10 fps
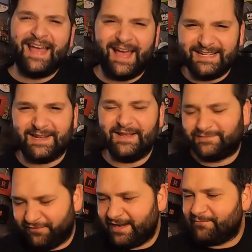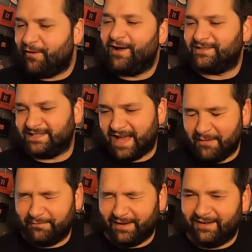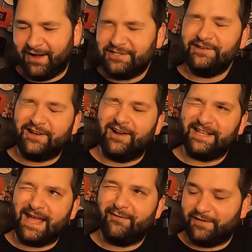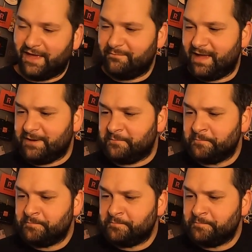it's, it's really wordy, that, but I do kind of get what they mean.